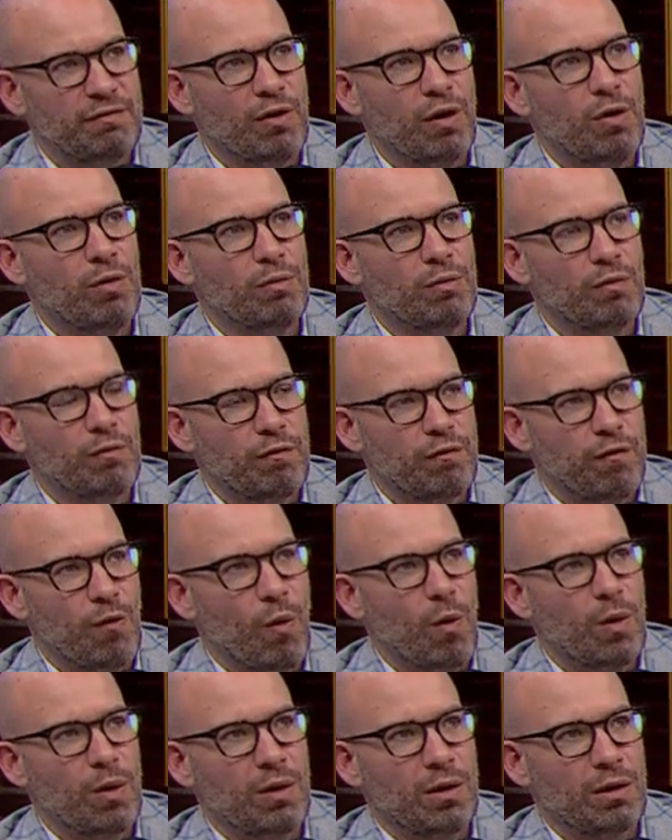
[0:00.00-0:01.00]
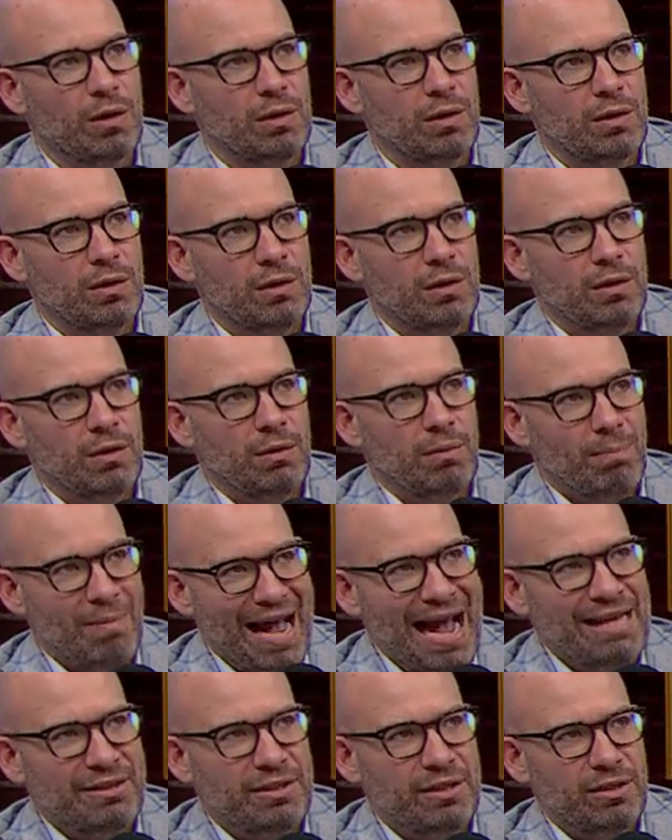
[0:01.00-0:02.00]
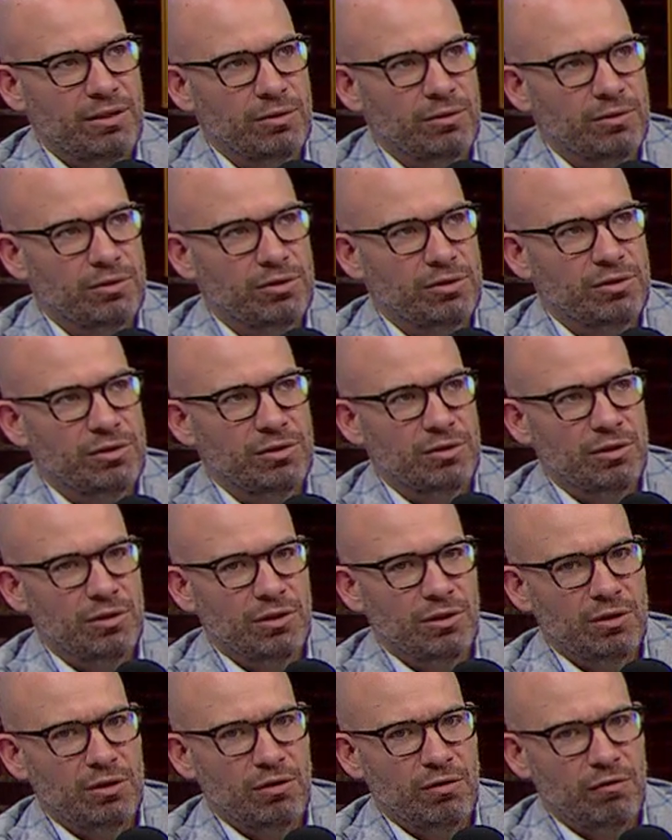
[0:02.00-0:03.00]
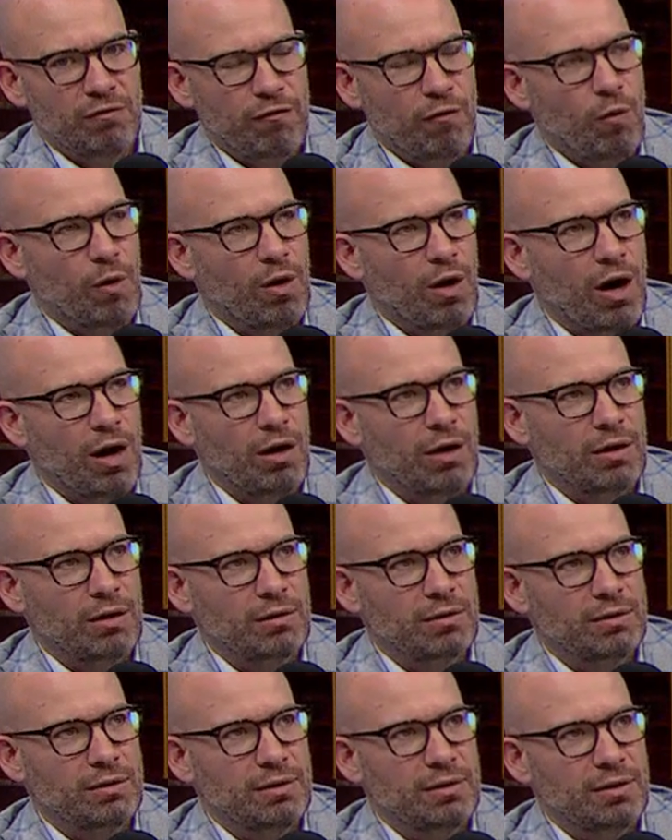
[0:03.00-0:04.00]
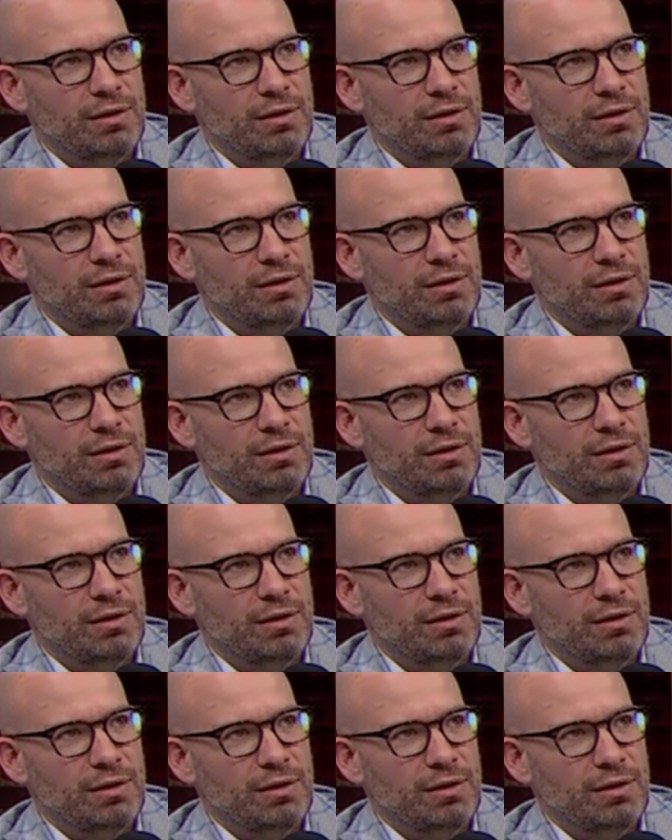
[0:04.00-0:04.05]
vote for Matthews for Hart.